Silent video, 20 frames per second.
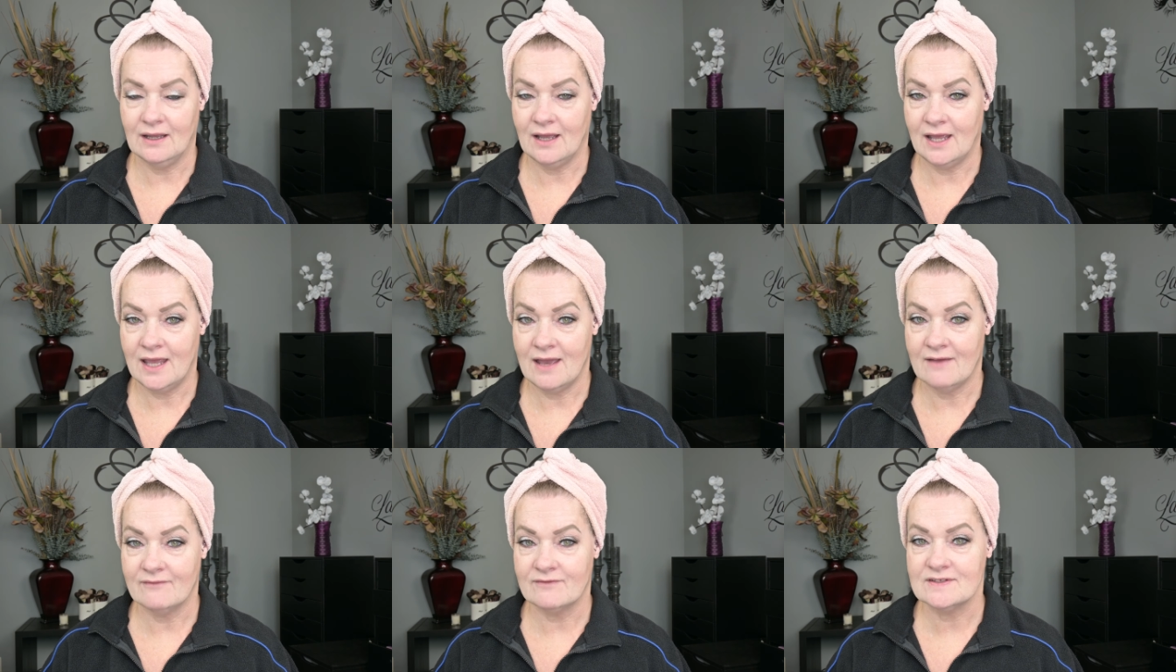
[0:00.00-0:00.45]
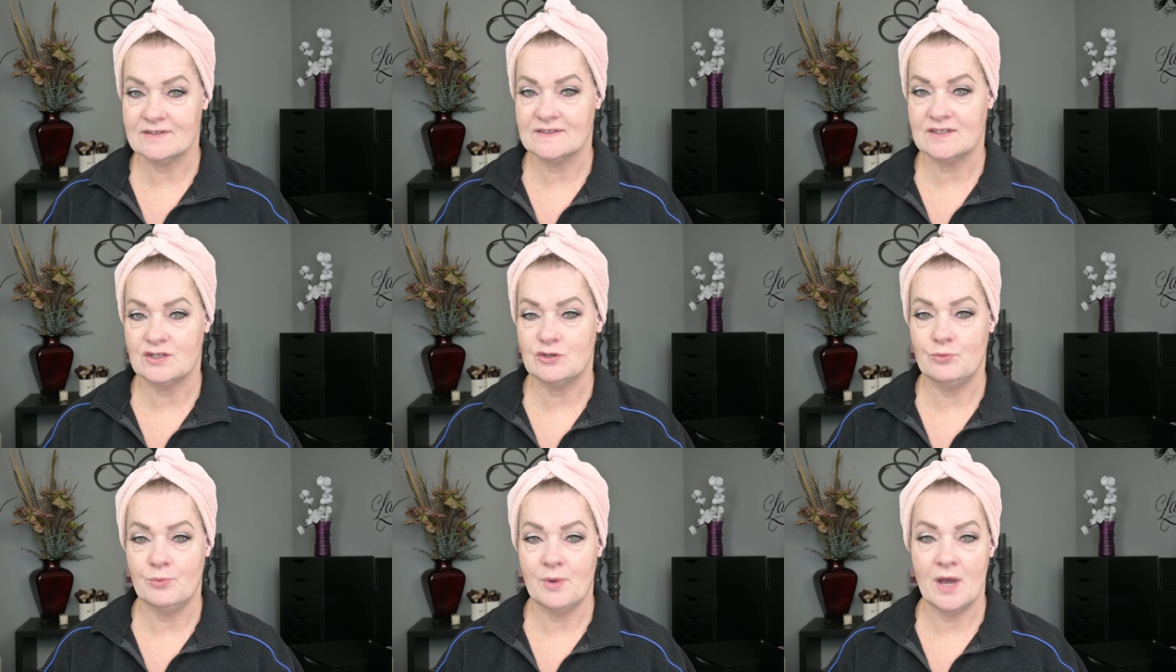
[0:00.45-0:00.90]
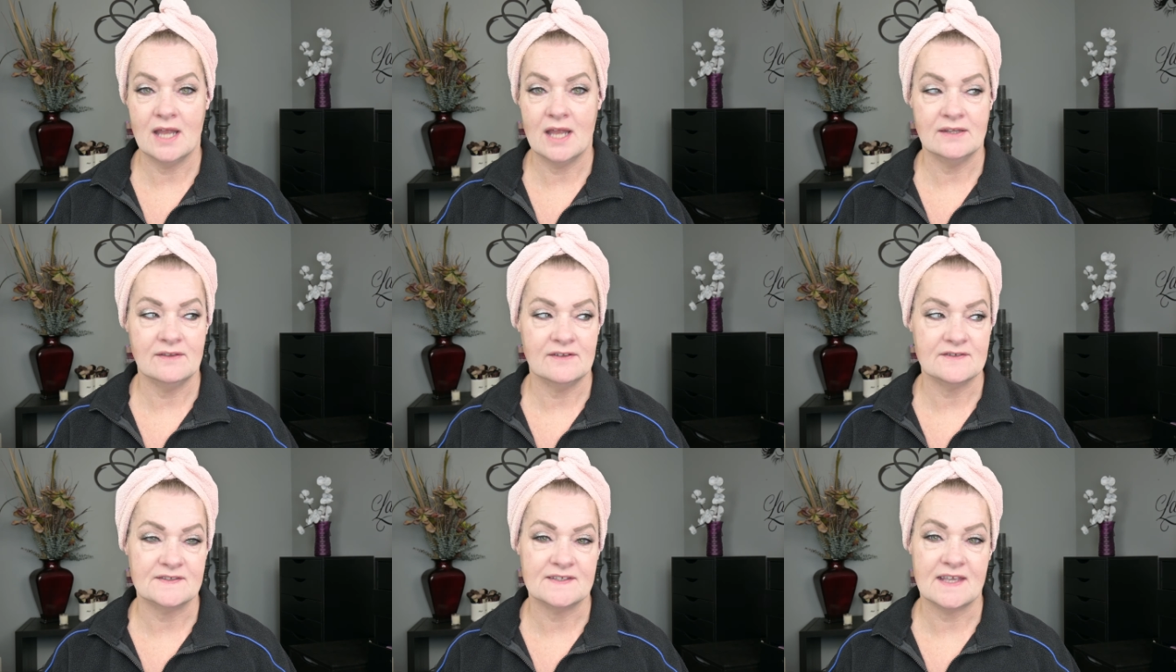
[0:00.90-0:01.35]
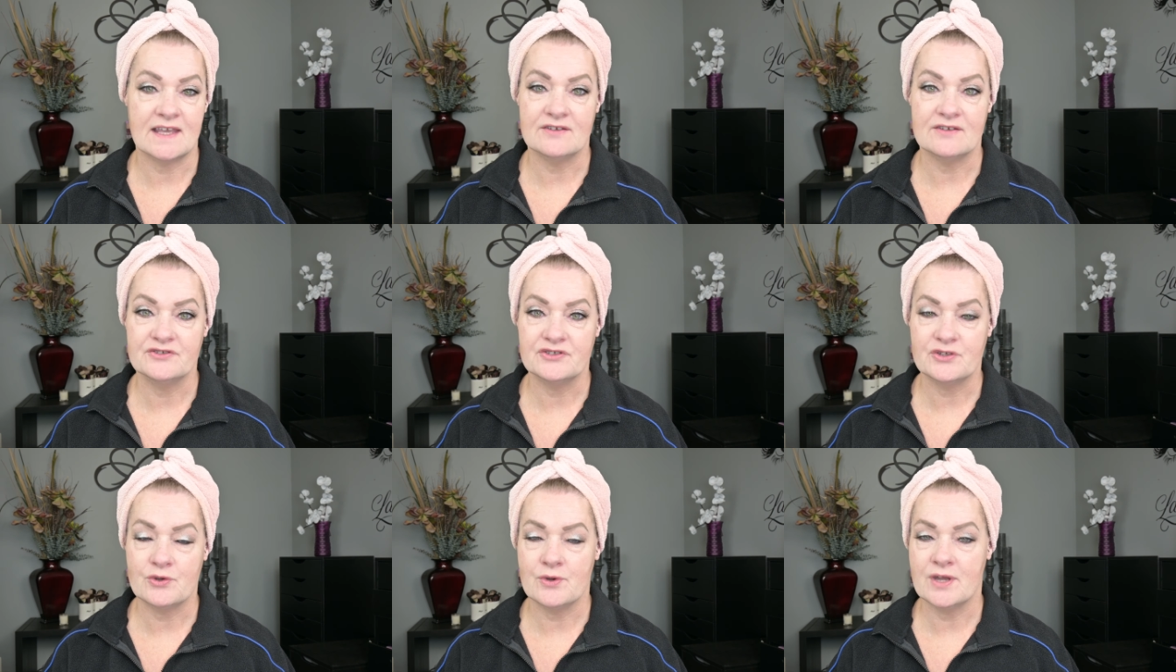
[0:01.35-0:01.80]
I have this coupon, the
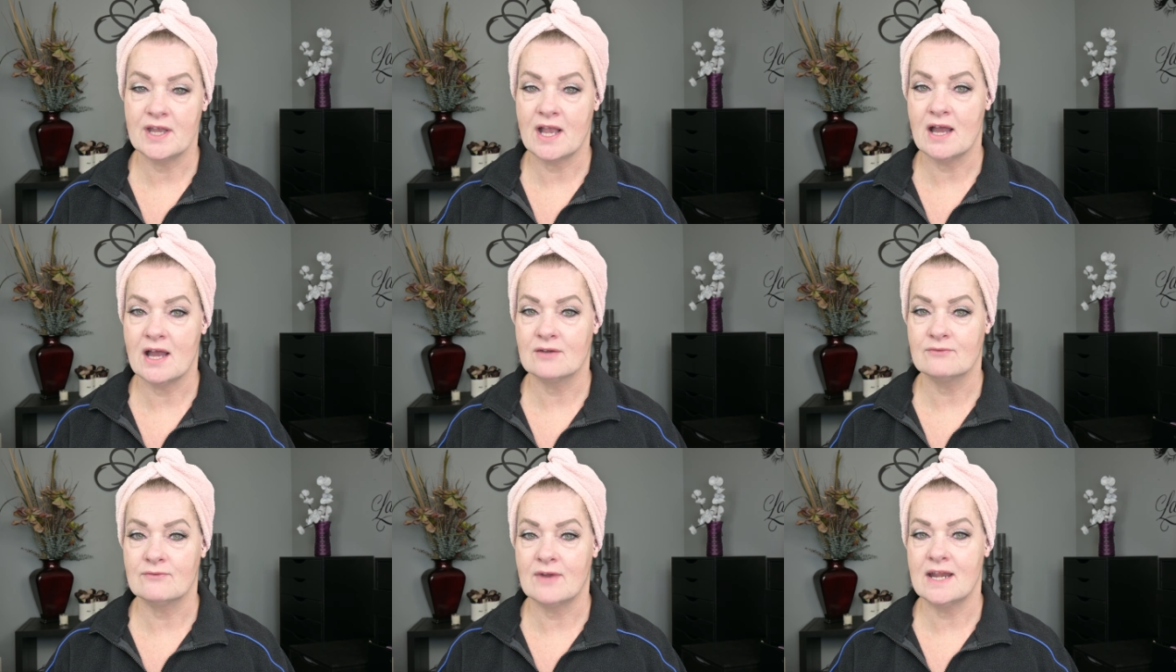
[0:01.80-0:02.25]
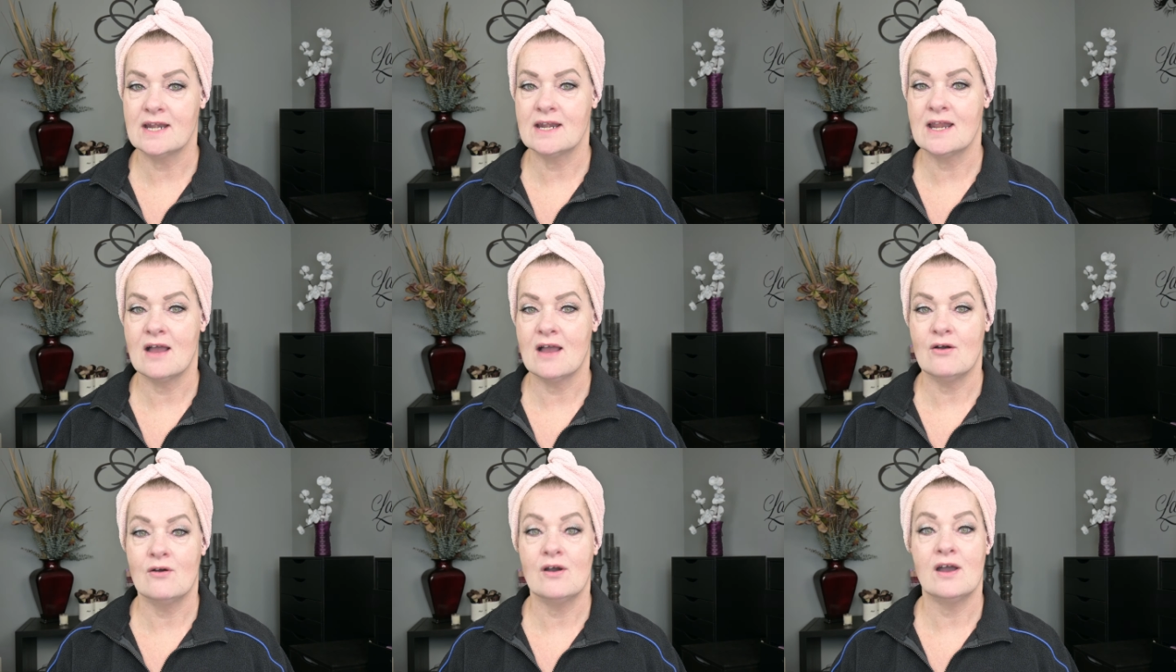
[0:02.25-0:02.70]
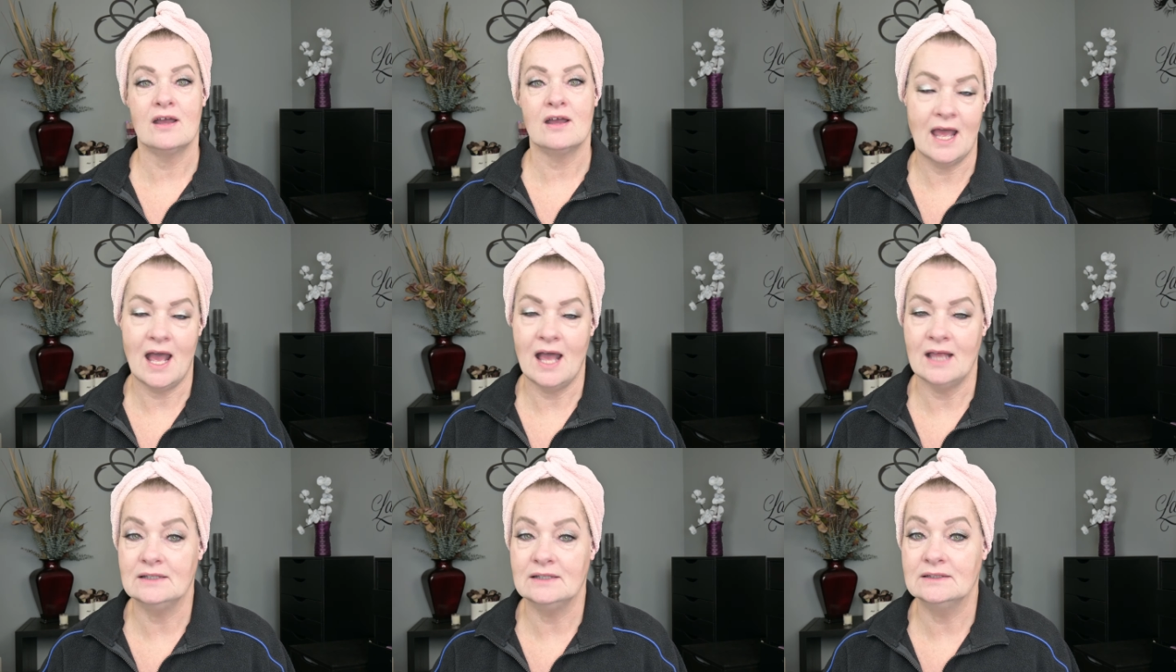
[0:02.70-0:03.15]
sale's going on right now. I